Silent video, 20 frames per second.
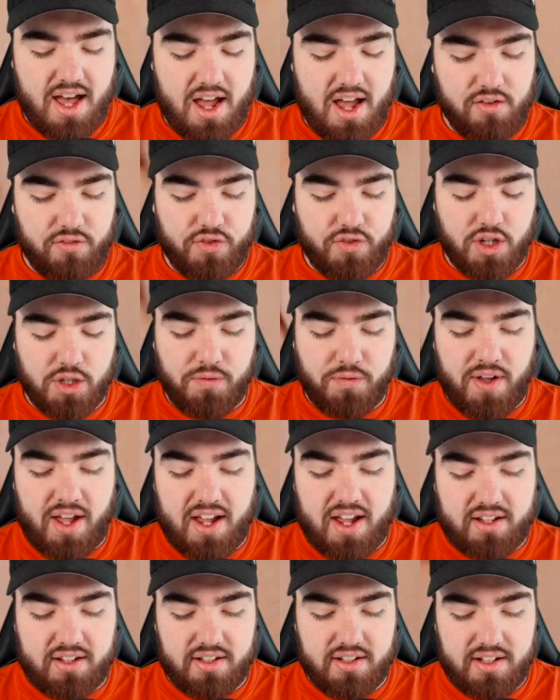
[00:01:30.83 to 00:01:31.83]
All right, first
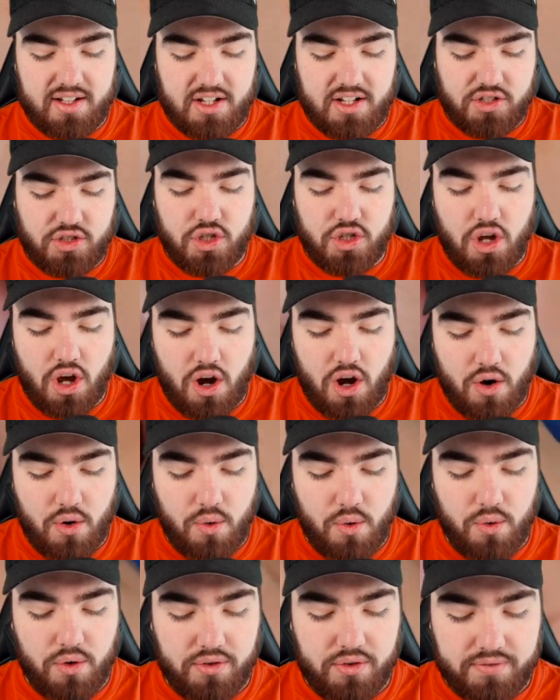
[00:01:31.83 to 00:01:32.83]
pack, let's
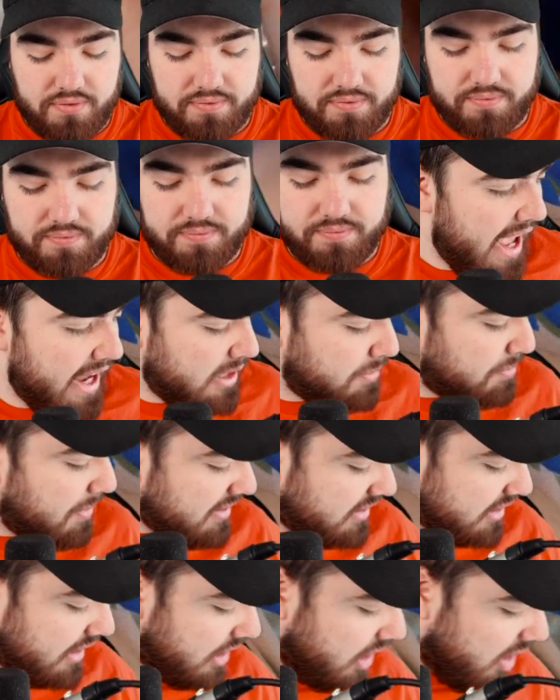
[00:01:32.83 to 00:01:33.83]
go.
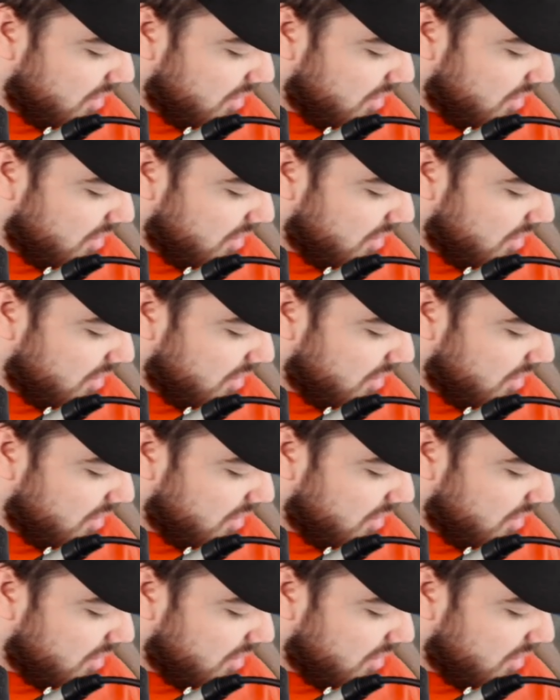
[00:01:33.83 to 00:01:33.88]
Expect a